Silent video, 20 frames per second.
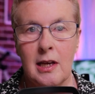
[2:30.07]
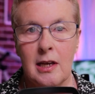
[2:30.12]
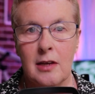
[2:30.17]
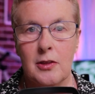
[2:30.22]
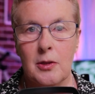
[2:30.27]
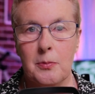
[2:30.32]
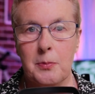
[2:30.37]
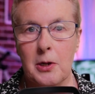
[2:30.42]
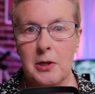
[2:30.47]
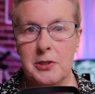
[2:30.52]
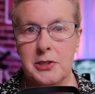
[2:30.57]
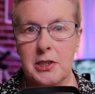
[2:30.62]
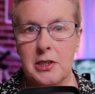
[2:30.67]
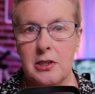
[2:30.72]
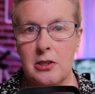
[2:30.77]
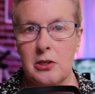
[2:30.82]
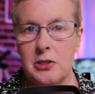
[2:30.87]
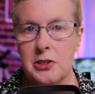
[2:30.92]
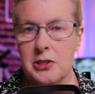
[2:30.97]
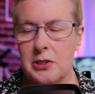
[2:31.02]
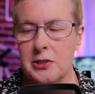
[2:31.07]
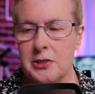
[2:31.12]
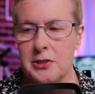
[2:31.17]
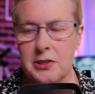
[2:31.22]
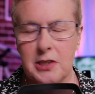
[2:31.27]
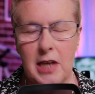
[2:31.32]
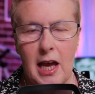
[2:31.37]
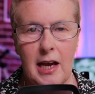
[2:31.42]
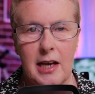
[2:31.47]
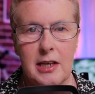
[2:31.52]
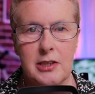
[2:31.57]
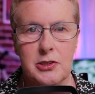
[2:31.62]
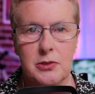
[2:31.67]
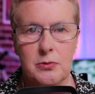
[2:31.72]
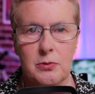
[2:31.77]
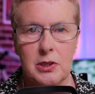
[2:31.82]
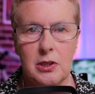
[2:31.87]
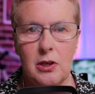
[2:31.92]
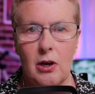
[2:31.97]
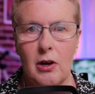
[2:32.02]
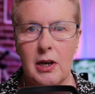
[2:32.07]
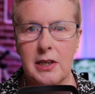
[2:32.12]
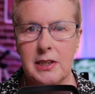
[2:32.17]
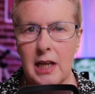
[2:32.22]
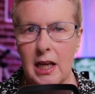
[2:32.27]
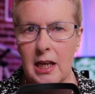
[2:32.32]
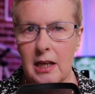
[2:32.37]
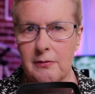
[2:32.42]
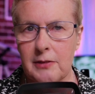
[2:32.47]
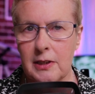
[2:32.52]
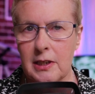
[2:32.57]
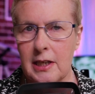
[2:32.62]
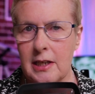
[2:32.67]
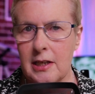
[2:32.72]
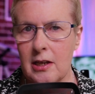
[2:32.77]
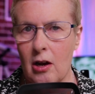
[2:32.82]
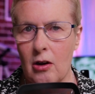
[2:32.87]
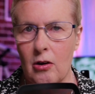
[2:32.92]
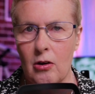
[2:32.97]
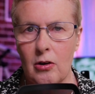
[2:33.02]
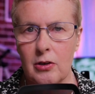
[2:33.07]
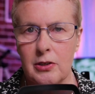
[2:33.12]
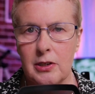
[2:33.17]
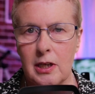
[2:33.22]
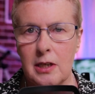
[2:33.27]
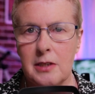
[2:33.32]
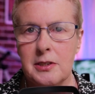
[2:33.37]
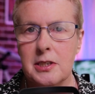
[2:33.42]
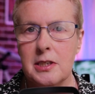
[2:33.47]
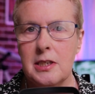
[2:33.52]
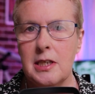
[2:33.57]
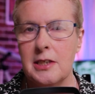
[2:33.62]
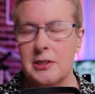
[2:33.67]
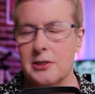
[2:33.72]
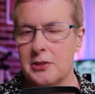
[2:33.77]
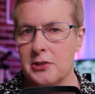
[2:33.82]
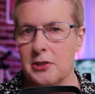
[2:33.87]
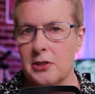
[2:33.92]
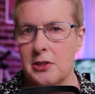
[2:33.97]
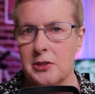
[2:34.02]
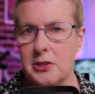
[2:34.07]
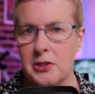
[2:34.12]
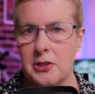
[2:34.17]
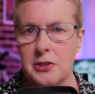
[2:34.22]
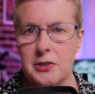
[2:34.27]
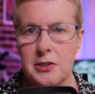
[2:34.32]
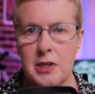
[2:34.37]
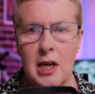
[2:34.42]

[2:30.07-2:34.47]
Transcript: The prosecution's case relied heavily on internet searches.